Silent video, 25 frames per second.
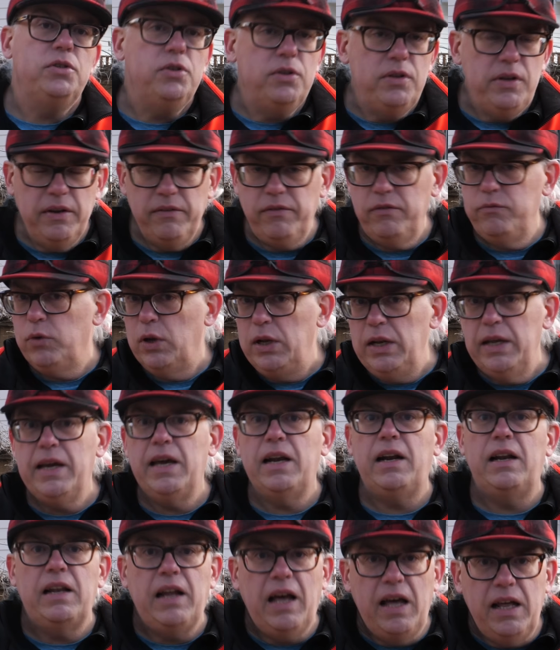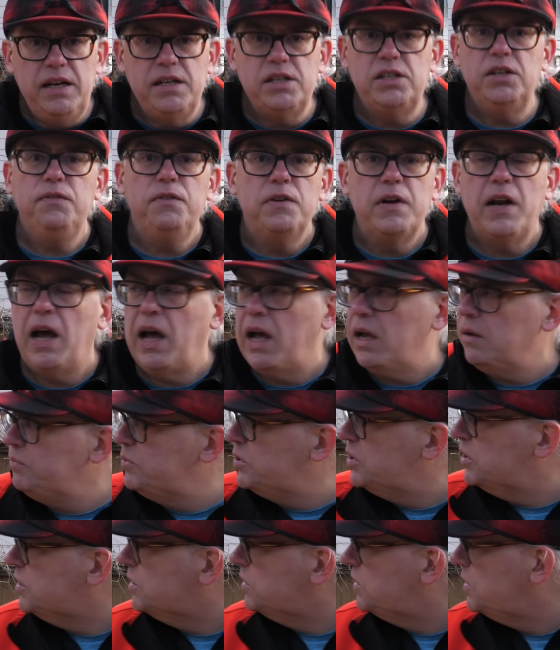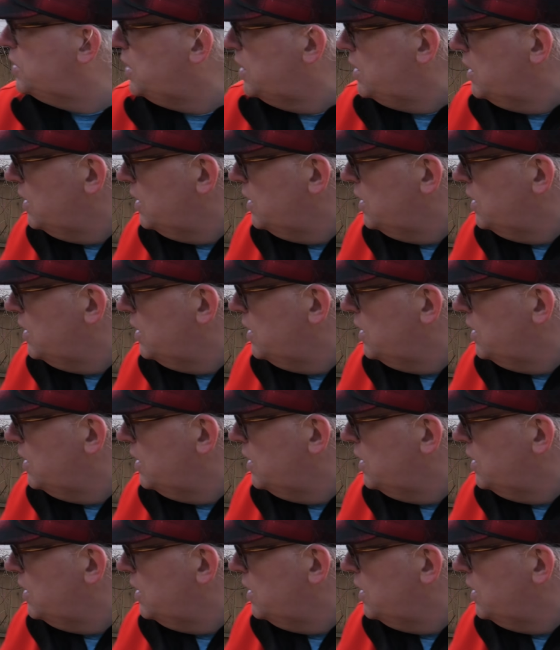So you've really got a lot of different options